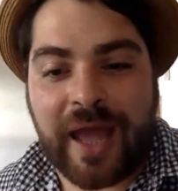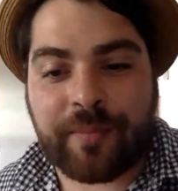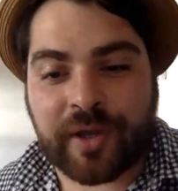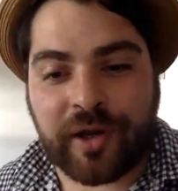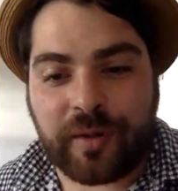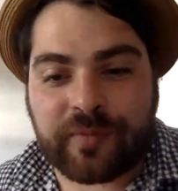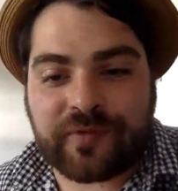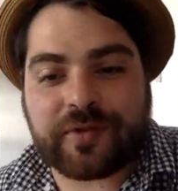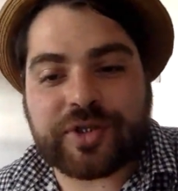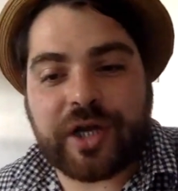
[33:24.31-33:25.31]
That
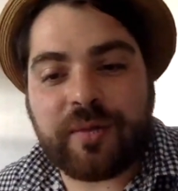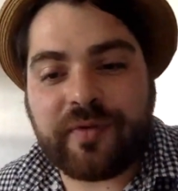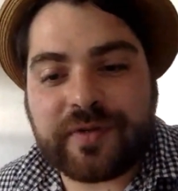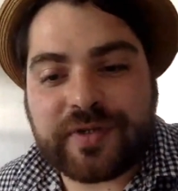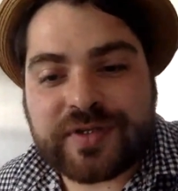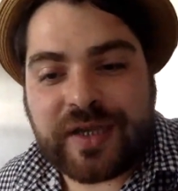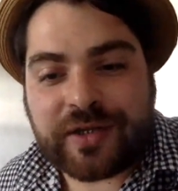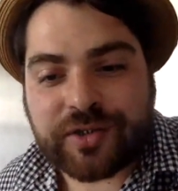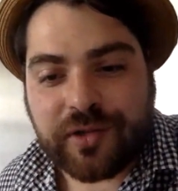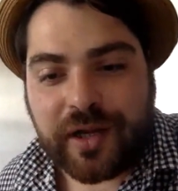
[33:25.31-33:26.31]
becomes the job of a
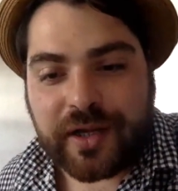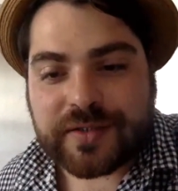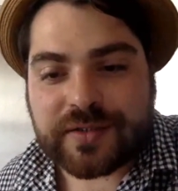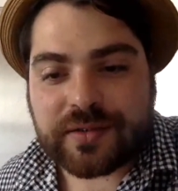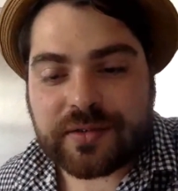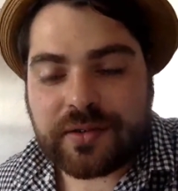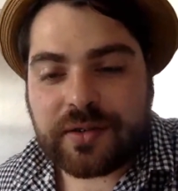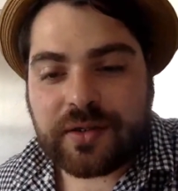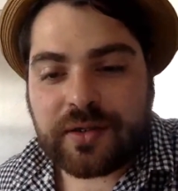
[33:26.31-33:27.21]
decentralized